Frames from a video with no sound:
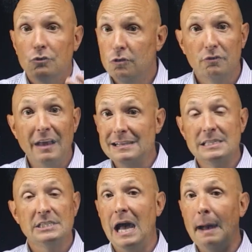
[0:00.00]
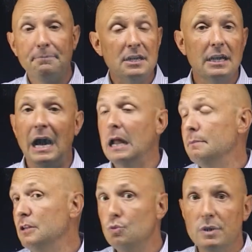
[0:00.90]
Does that stop the
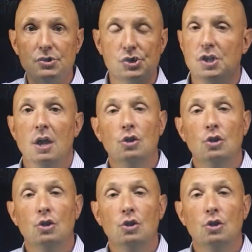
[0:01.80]
economy? Do we just